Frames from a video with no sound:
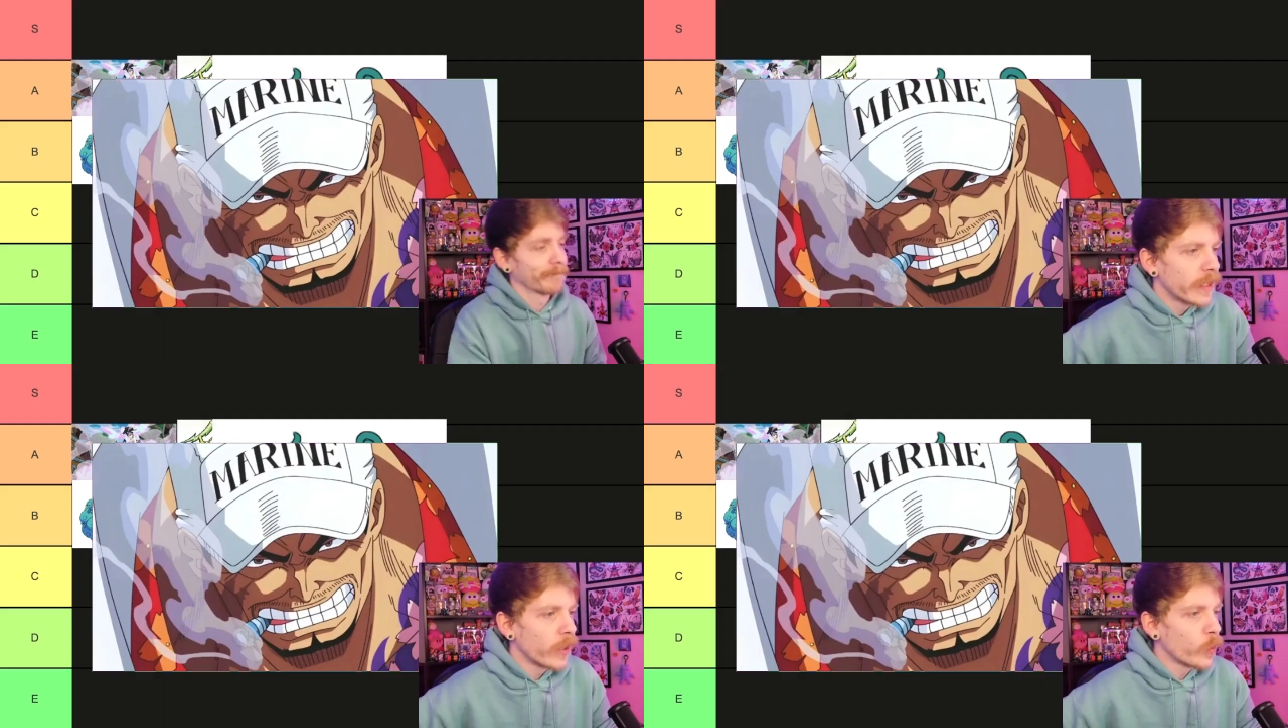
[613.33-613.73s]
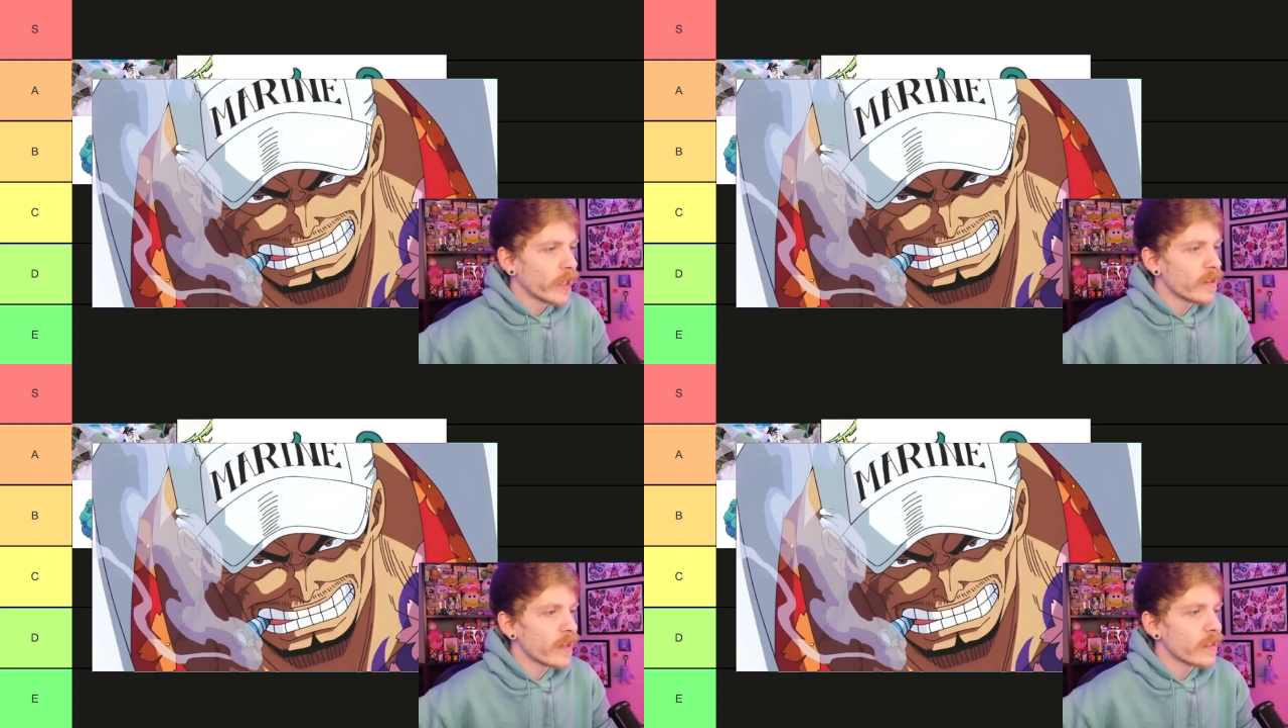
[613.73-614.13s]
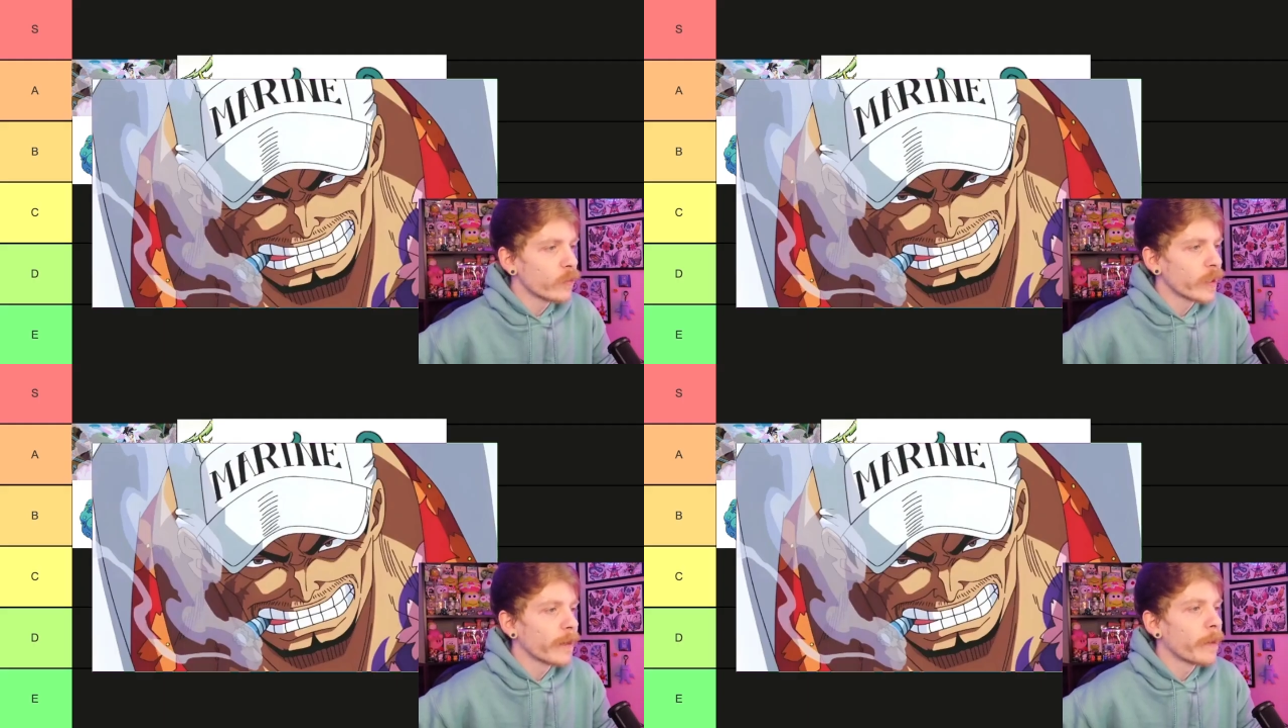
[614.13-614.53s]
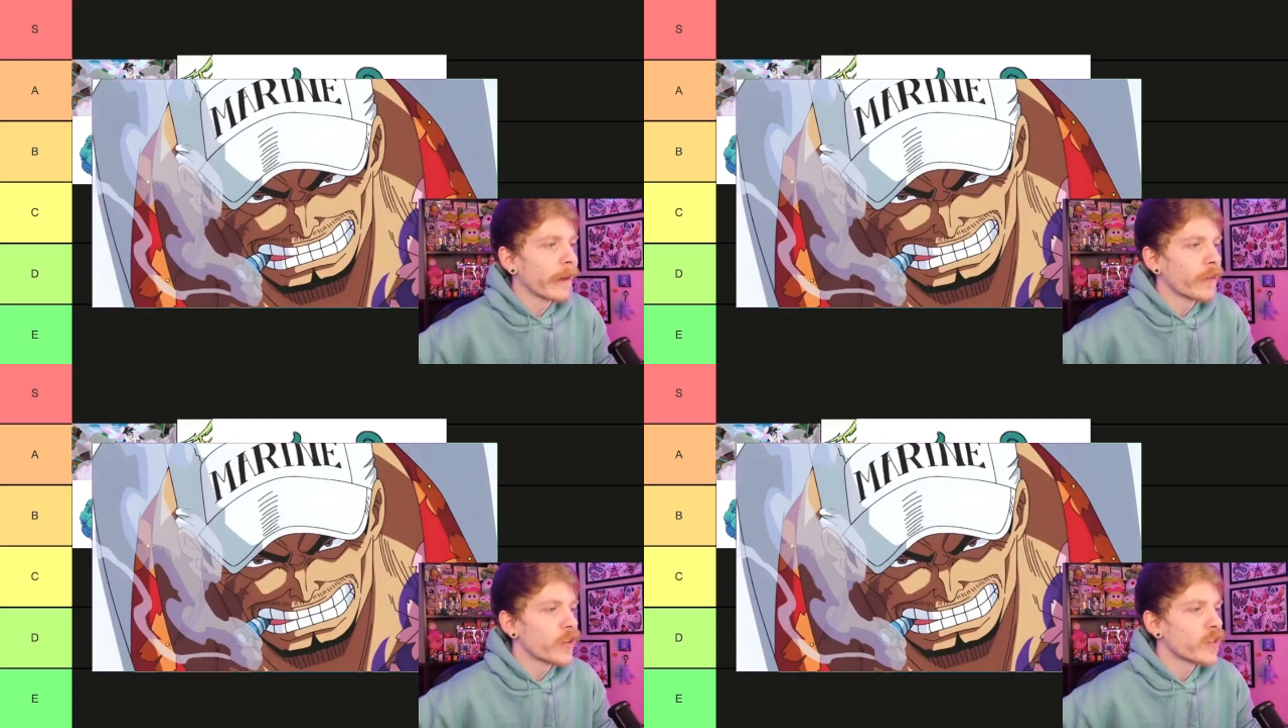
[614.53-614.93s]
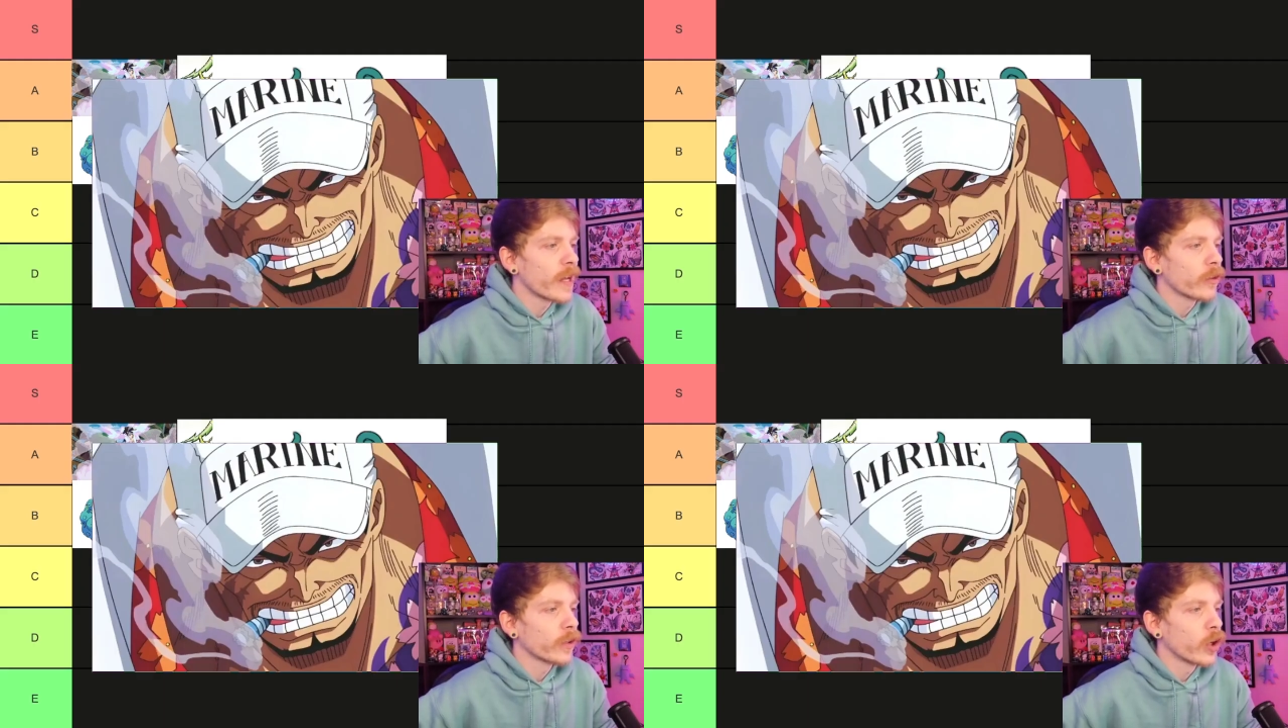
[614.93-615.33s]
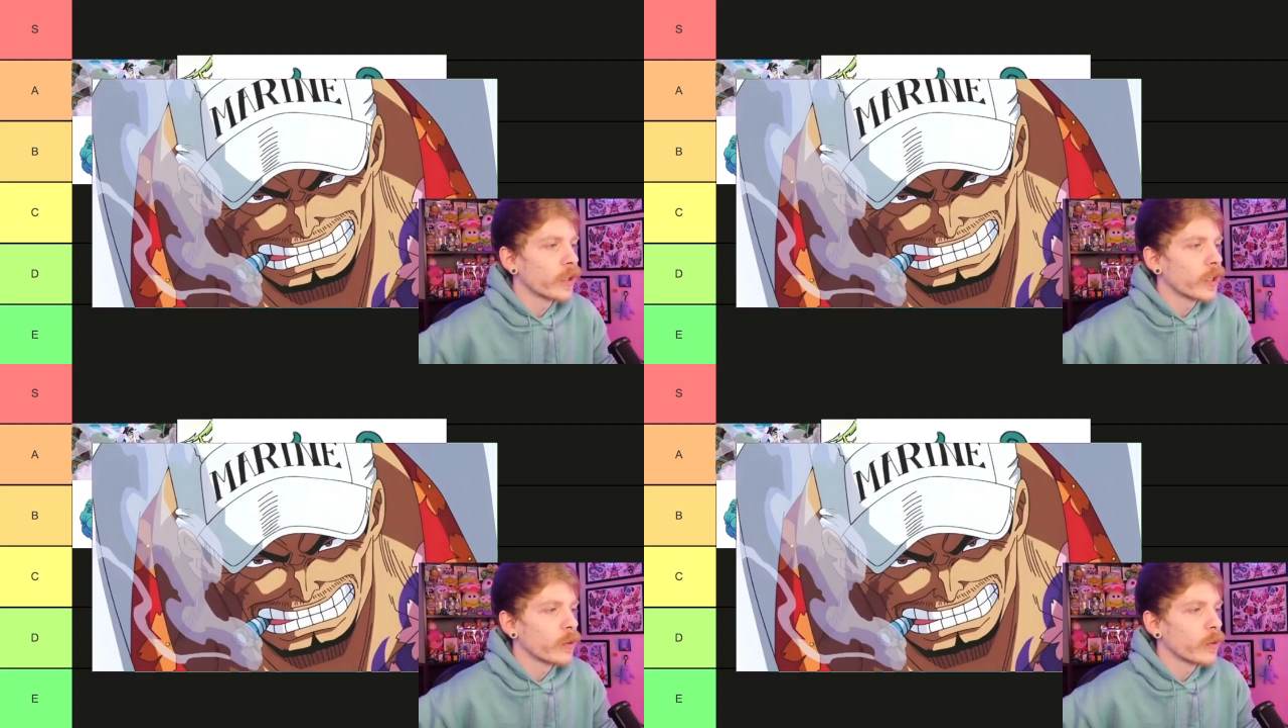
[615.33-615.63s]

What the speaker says: Yeah, the wiki says even when compared to the standard Logia,